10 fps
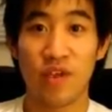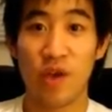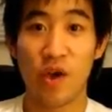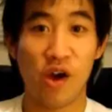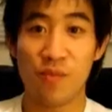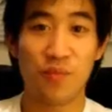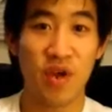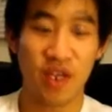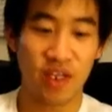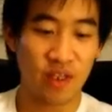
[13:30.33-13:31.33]
I'm
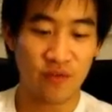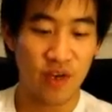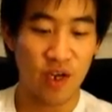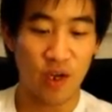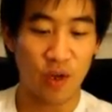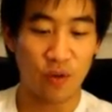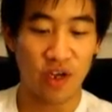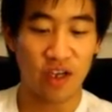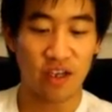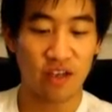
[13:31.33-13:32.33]
making this video
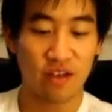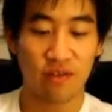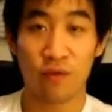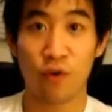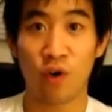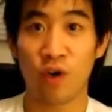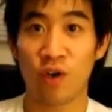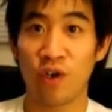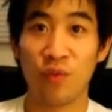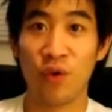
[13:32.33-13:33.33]
at 4
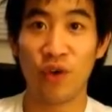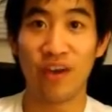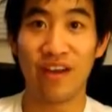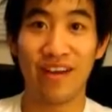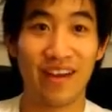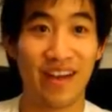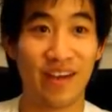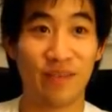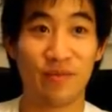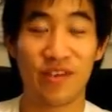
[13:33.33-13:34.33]
o'clock in the morning,
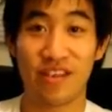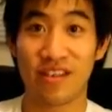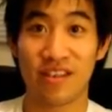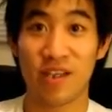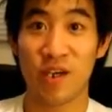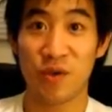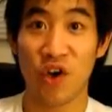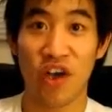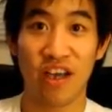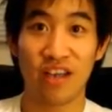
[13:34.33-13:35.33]
and I'm just so
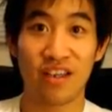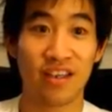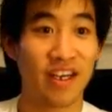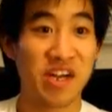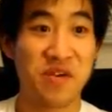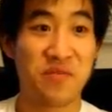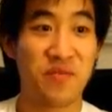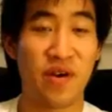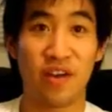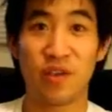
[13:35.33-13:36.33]
tired,
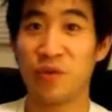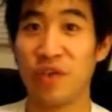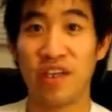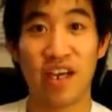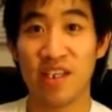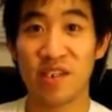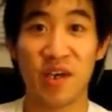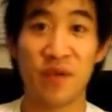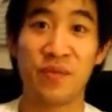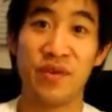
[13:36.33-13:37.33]
but I just want to get this
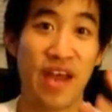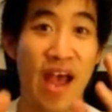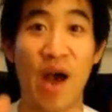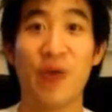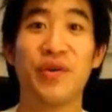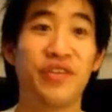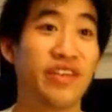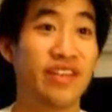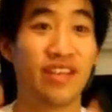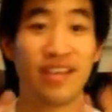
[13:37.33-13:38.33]
up and out,
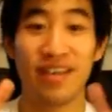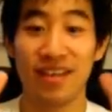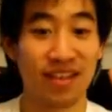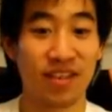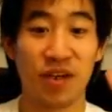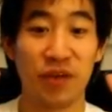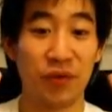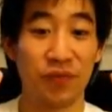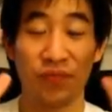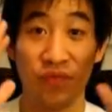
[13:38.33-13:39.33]
and
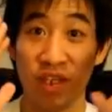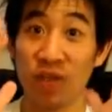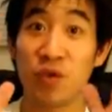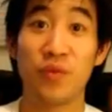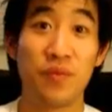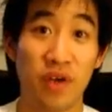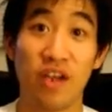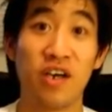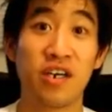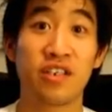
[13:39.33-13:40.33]
so this will be my
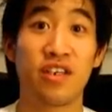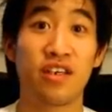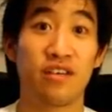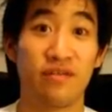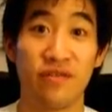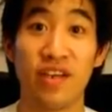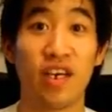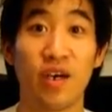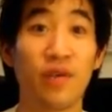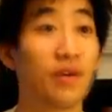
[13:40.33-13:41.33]
last
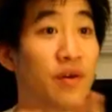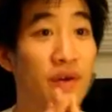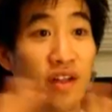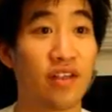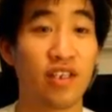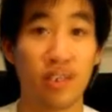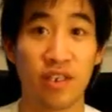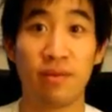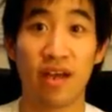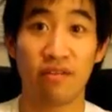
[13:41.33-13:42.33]
video about the
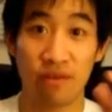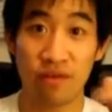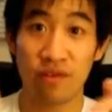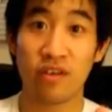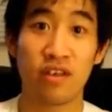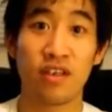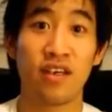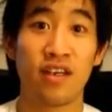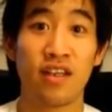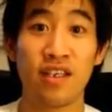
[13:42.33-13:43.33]
YouTube gathering for
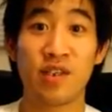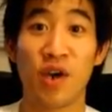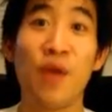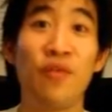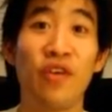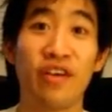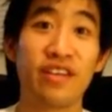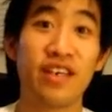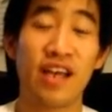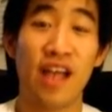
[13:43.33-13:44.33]
this time round.